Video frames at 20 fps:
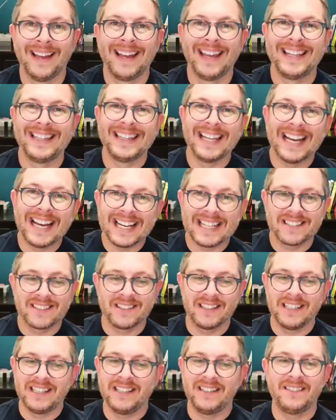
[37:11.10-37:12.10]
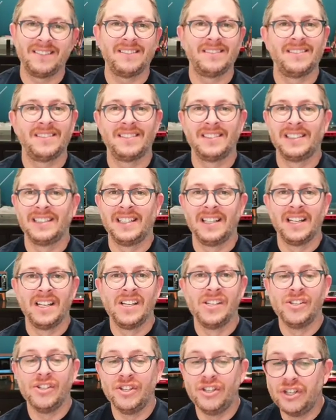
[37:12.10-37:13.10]
And lastly,
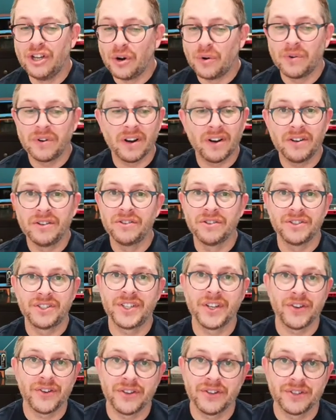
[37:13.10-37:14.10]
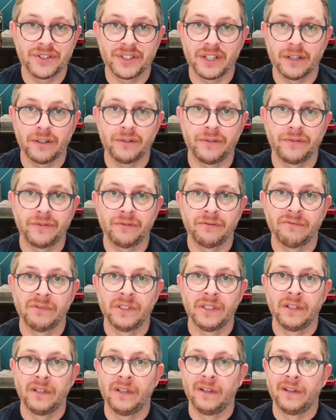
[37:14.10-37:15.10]
don't undersell yourself.
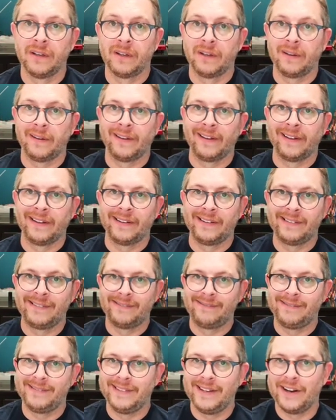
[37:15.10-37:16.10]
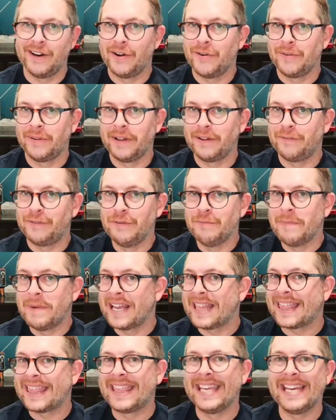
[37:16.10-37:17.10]
You know, if you
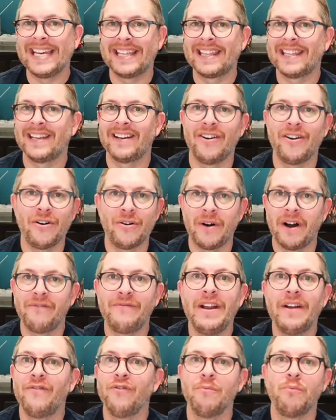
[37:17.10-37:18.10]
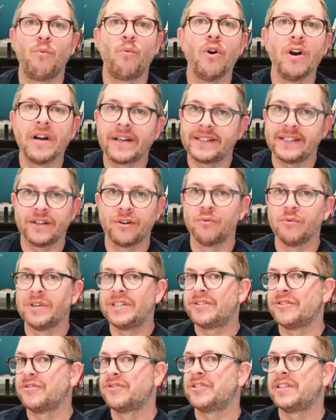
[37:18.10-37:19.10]
might think that, oh, I've never worked in a
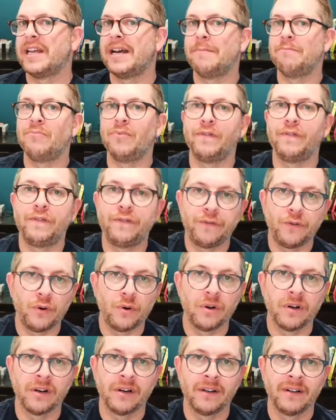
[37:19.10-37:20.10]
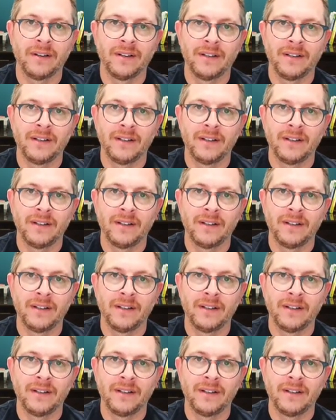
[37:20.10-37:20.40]
research lab before,